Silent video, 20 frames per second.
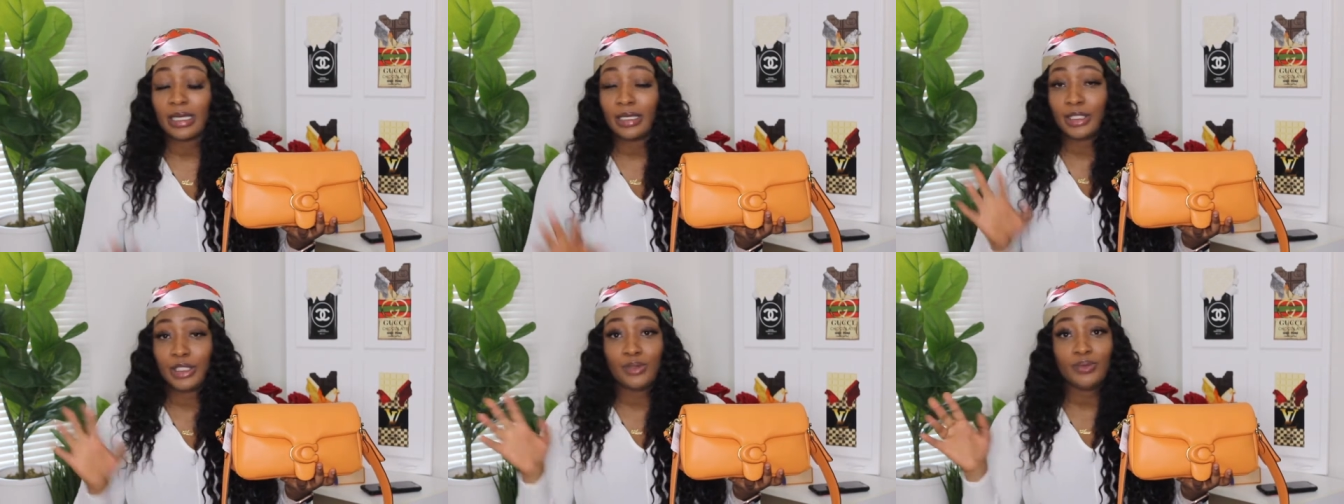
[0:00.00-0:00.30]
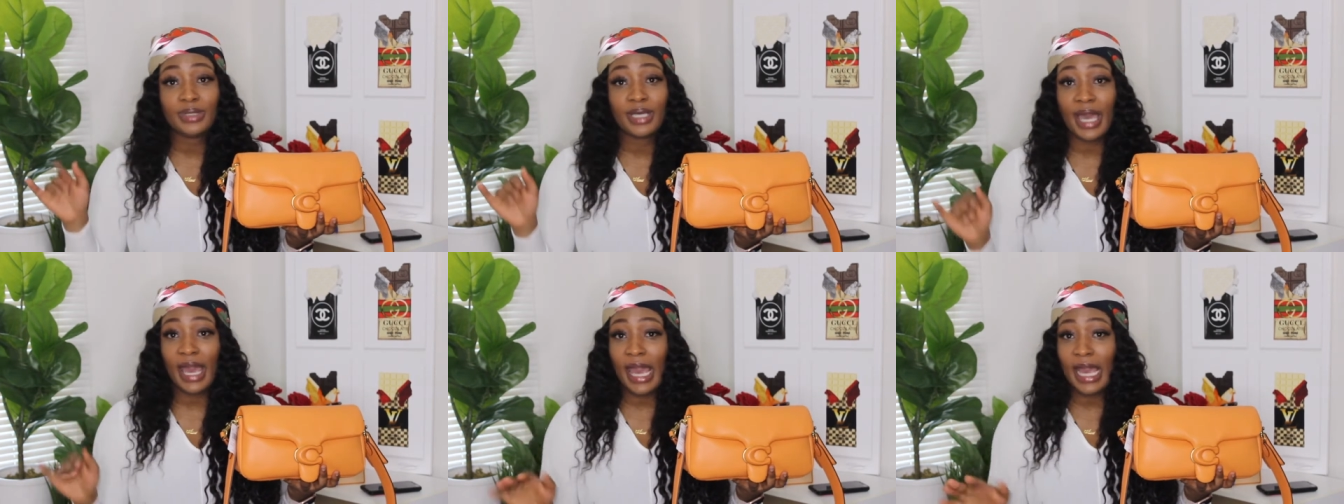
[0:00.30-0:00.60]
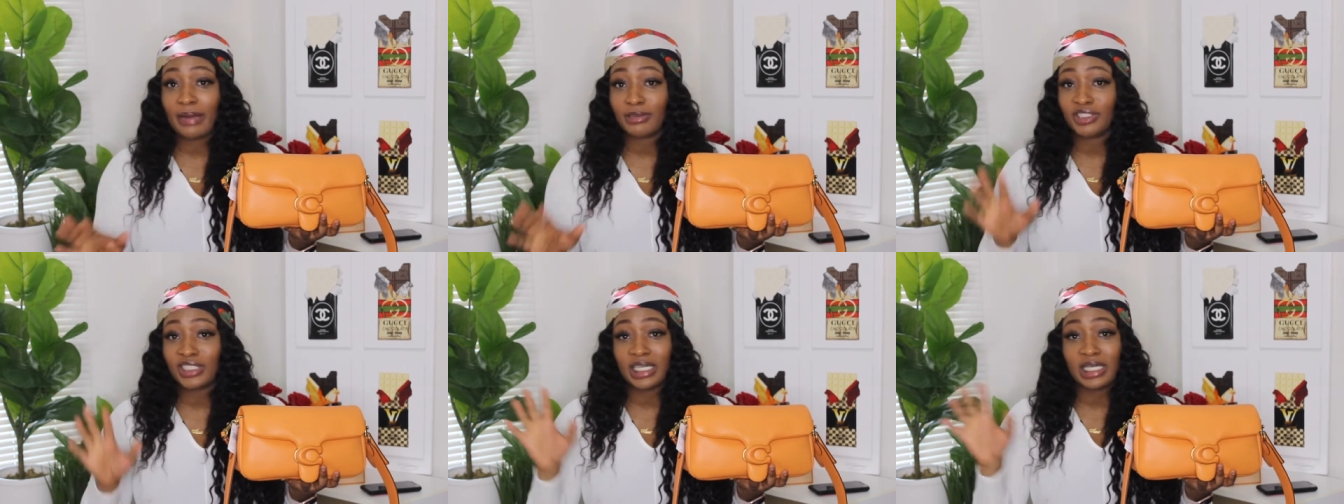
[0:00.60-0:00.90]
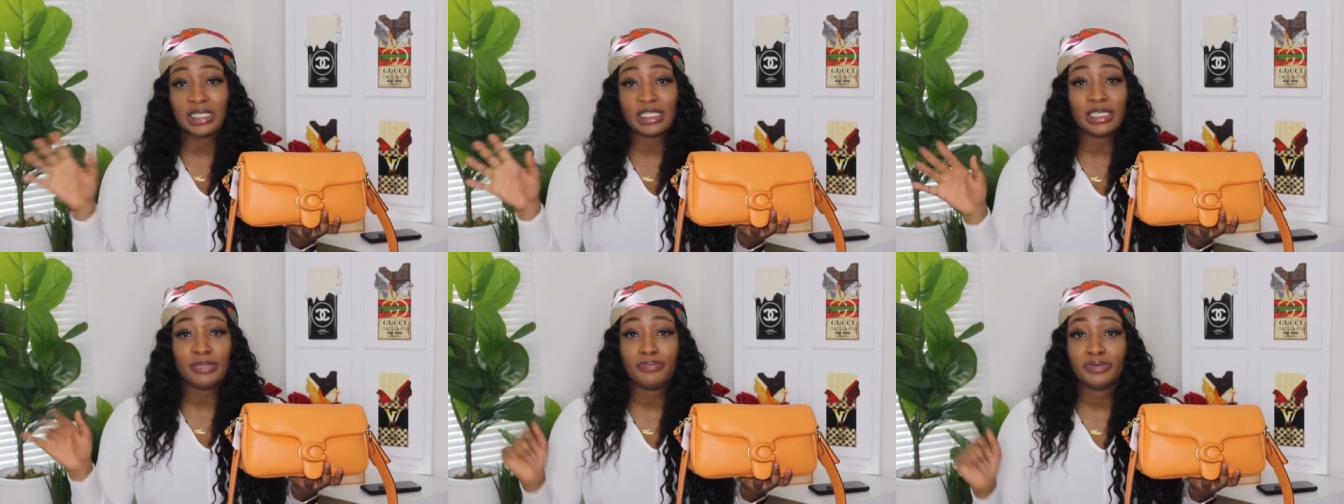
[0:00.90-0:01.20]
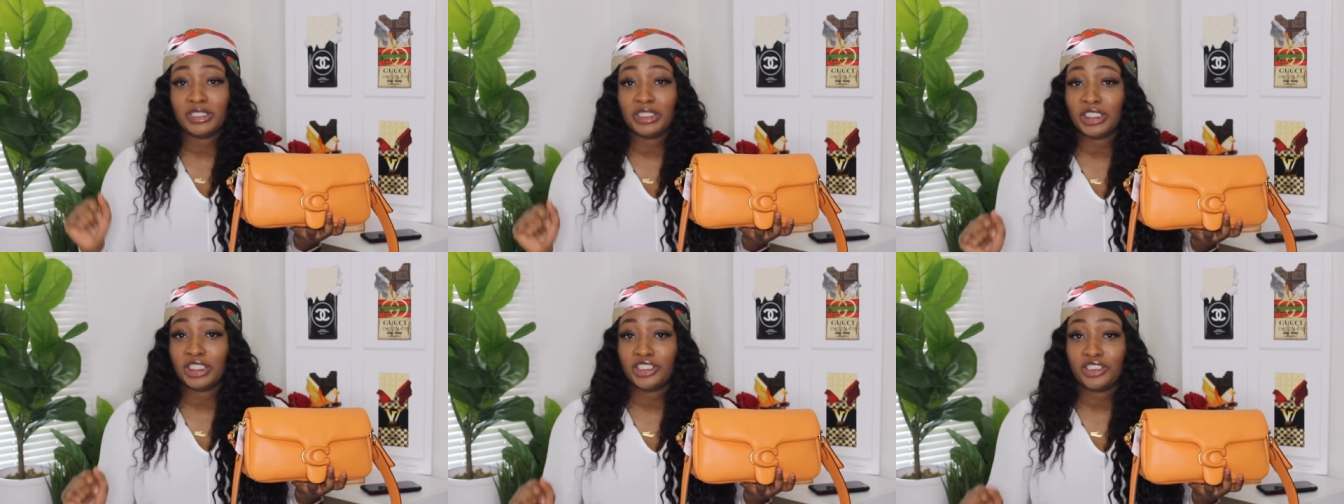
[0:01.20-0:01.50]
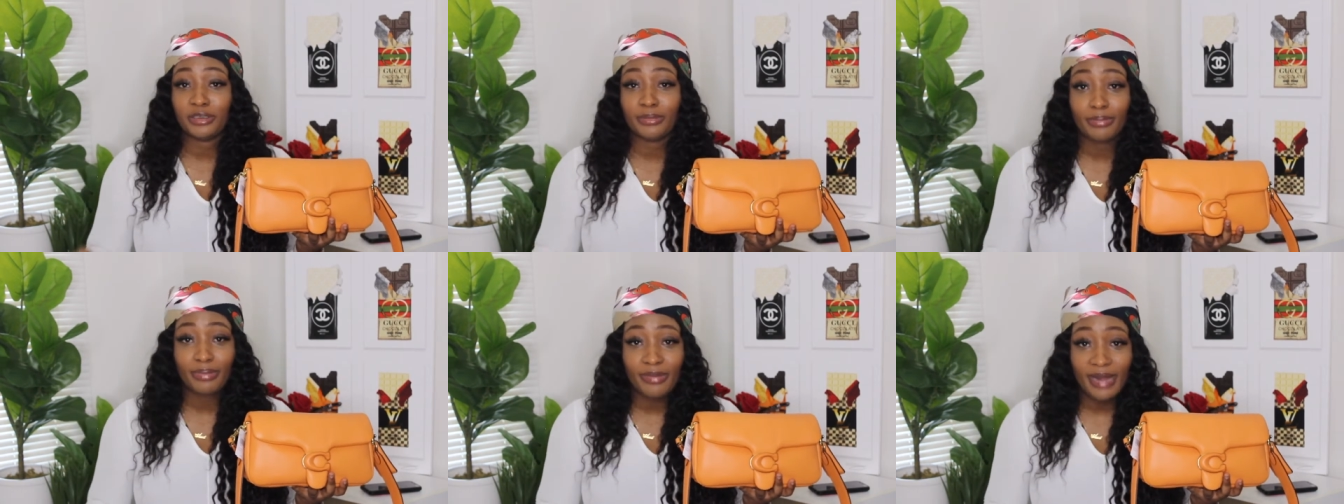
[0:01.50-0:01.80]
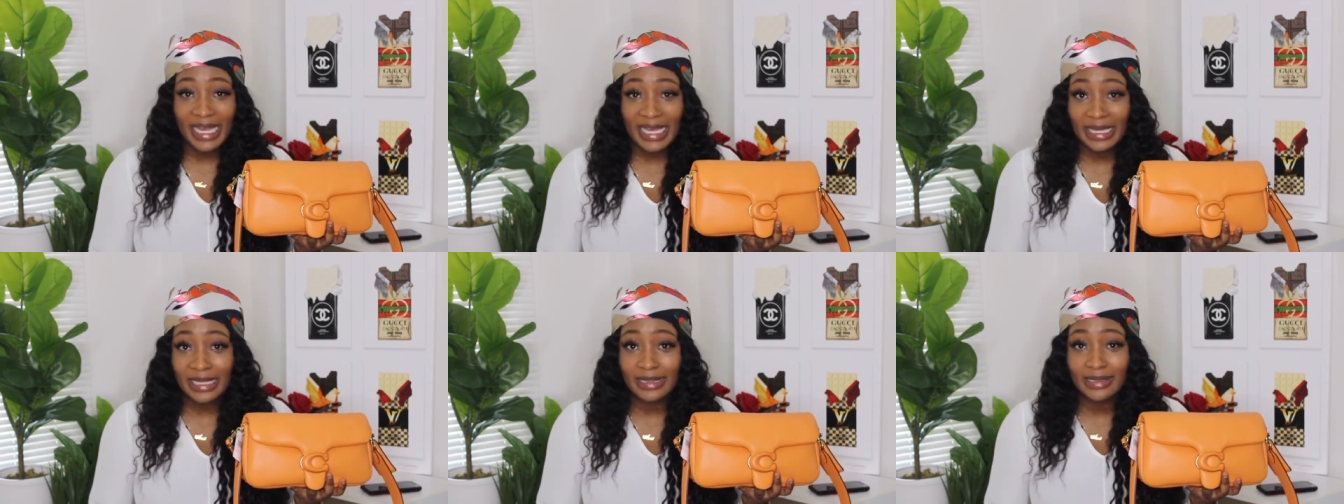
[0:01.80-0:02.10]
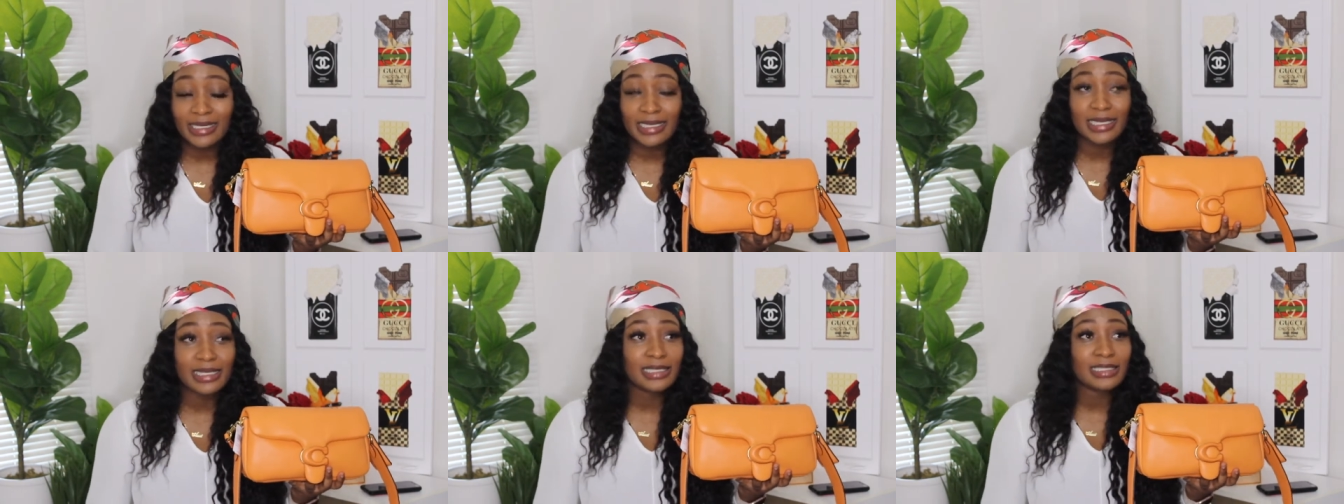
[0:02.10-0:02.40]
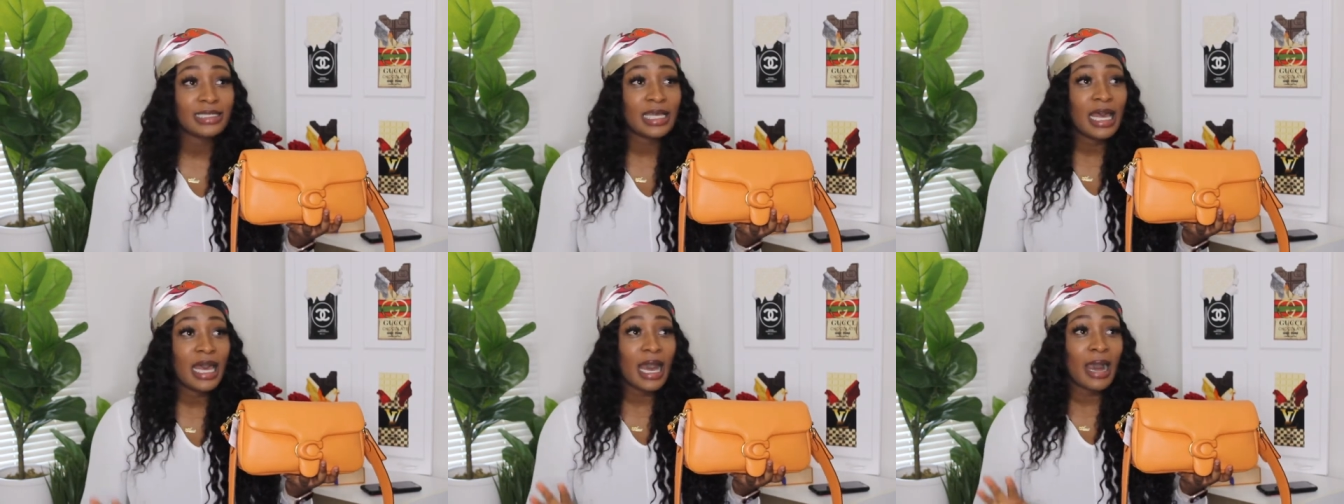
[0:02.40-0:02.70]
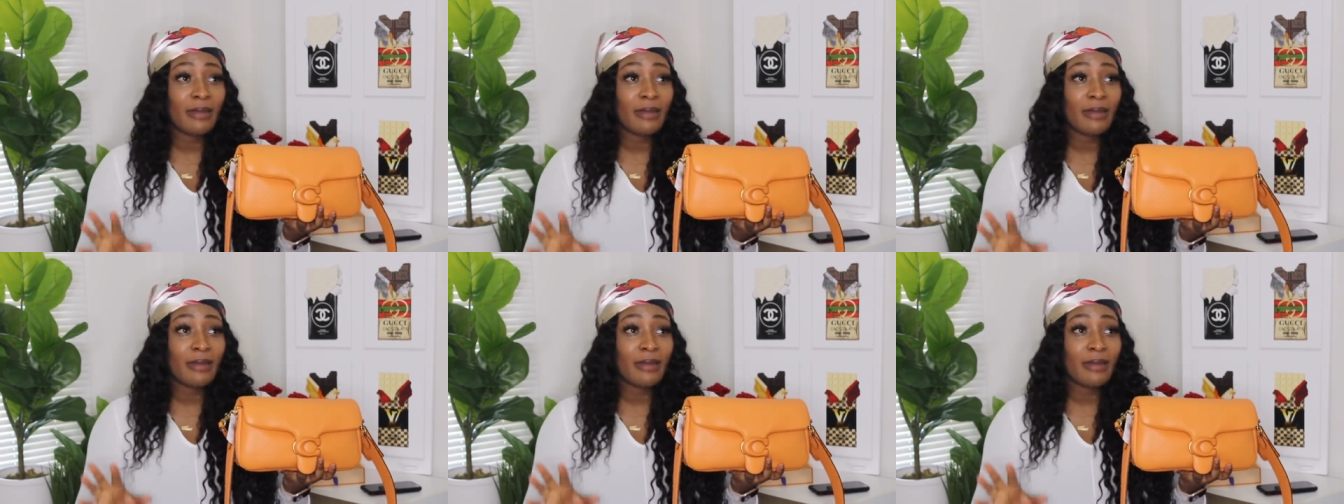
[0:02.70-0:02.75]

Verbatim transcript: UK, I'm trying to see Patricia Bright in this.